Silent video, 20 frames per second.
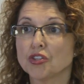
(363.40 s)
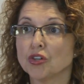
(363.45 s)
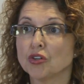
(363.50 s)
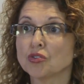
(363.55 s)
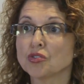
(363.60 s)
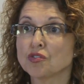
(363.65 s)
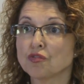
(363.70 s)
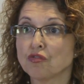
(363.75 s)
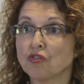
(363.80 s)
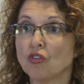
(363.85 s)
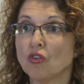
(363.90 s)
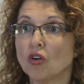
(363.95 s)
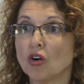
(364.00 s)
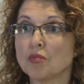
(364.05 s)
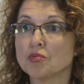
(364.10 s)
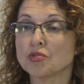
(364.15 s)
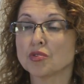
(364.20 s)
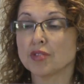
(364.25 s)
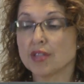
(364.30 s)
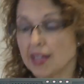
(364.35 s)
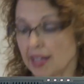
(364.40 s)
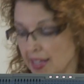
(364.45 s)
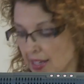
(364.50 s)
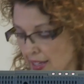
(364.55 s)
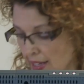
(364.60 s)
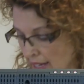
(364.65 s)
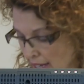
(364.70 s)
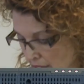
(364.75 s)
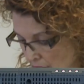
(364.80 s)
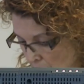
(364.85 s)
those forms so they
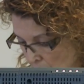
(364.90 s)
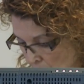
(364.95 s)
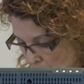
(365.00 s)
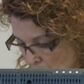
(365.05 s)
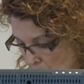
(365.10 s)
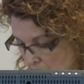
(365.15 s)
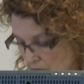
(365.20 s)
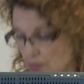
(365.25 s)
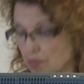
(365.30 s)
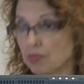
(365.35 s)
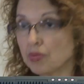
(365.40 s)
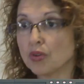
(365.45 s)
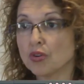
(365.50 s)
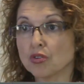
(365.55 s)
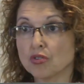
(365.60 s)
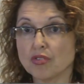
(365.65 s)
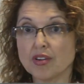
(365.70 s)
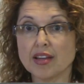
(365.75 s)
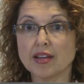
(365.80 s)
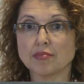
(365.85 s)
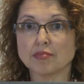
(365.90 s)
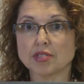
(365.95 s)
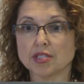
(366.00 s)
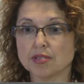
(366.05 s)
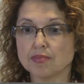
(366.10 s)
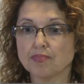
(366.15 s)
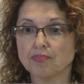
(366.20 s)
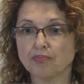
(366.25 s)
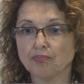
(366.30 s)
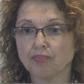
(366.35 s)
can get those
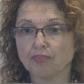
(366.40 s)
programs.